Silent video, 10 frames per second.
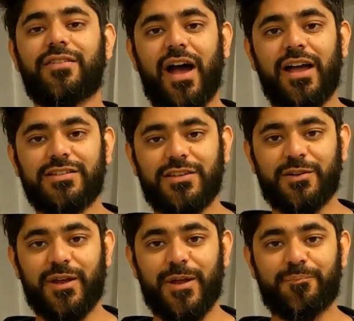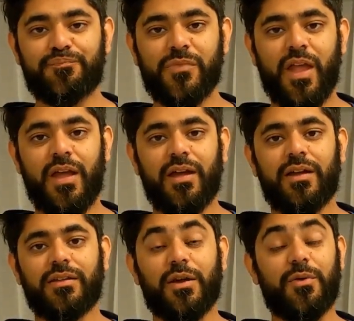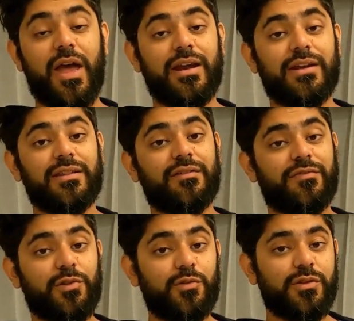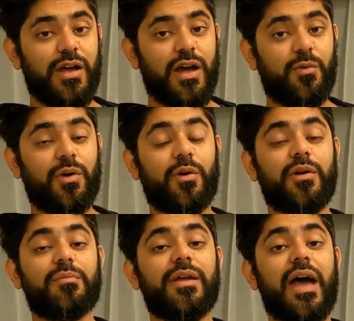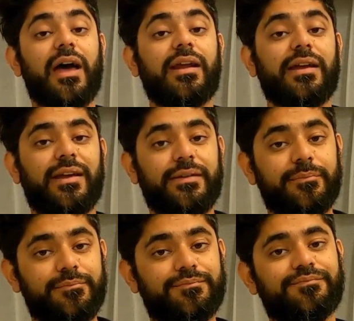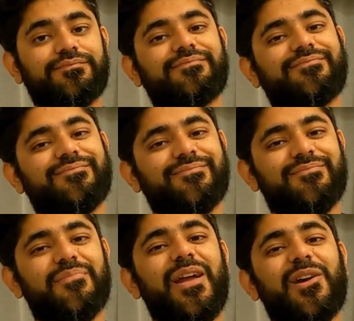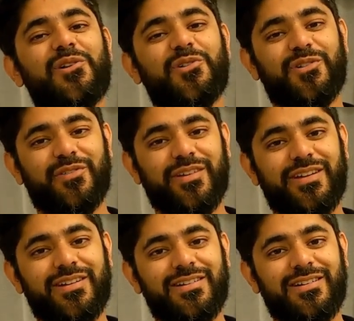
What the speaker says: instead of ice cream that we added in the falooda, we're going to be adding in mango kulfi.